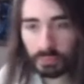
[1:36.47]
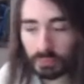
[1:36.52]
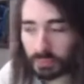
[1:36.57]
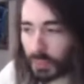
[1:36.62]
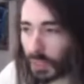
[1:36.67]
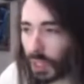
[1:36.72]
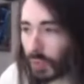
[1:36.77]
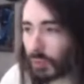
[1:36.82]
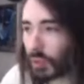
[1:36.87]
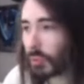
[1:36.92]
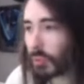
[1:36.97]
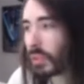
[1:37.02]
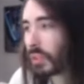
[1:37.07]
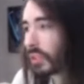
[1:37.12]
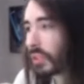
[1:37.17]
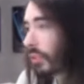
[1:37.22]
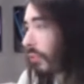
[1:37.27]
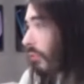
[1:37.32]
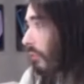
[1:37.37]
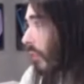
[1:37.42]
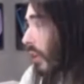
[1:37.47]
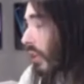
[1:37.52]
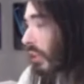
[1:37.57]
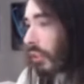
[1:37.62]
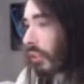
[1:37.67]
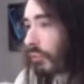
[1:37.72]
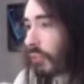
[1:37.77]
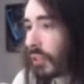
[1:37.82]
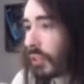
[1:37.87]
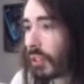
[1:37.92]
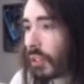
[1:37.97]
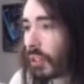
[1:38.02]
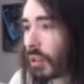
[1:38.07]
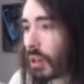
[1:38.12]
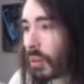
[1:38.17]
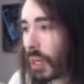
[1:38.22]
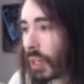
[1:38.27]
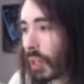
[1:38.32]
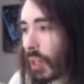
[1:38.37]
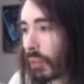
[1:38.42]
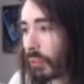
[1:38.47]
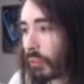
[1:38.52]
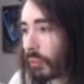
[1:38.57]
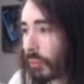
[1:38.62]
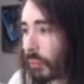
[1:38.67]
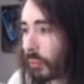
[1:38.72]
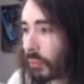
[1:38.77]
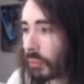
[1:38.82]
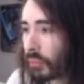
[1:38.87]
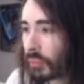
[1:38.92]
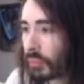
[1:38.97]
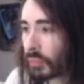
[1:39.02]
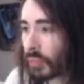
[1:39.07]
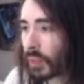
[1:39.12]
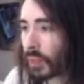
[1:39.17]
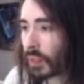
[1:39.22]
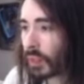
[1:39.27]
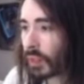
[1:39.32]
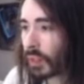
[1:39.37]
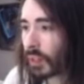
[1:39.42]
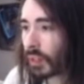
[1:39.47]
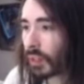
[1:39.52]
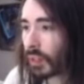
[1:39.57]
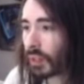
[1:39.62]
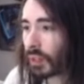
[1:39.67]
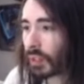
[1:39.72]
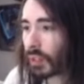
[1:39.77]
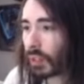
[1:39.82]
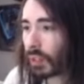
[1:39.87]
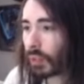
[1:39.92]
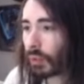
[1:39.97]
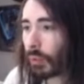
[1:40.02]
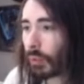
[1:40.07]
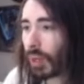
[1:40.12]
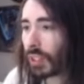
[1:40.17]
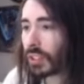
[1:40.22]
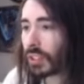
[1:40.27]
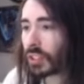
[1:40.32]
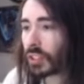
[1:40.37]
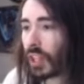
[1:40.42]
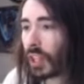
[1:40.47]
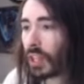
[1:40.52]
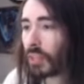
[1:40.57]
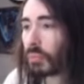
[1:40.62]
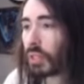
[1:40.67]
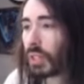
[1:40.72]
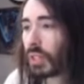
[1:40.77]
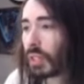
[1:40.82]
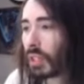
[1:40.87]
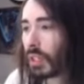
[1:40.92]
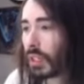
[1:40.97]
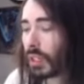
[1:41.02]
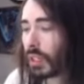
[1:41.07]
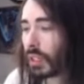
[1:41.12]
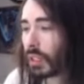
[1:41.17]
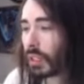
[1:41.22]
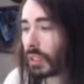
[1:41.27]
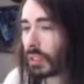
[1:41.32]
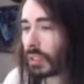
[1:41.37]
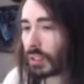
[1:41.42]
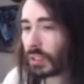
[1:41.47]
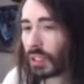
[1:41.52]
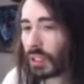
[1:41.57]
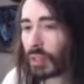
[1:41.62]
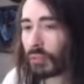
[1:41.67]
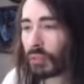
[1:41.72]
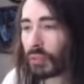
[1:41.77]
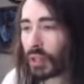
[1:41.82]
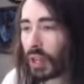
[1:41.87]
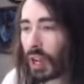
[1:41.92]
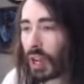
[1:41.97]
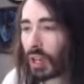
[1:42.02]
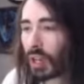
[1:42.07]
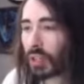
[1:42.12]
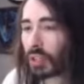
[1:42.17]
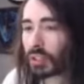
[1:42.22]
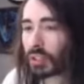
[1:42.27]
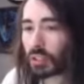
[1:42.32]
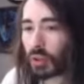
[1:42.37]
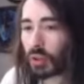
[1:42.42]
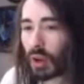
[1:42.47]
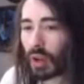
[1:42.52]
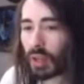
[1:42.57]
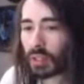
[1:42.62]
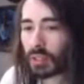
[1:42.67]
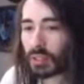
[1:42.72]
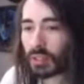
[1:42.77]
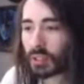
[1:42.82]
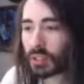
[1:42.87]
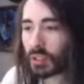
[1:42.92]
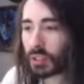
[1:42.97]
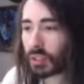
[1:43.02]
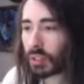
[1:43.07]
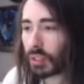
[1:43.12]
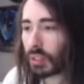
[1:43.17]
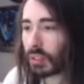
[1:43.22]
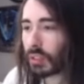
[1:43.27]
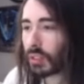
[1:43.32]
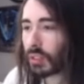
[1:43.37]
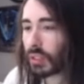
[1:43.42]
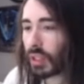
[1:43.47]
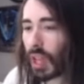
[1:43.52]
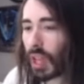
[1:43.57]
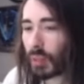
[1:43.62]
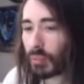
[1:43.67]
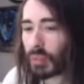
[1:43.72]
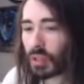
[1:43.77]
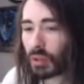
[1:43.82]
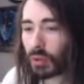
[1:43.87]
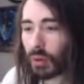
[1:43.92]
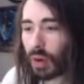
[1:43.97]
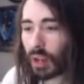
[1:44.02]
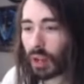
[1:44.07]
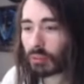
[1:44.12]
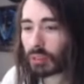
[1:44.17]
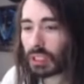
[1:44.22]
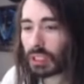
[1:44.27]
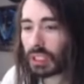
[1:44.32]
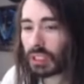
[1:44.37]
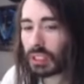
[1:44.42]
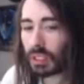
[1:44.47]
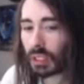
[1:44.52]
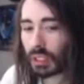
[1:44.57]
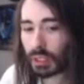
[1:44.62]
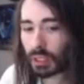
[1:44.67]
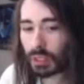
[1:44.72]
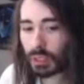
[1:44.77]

I've never been so fucking offended in all my life. Why cite me if you're not gonna try and and slap me around legally?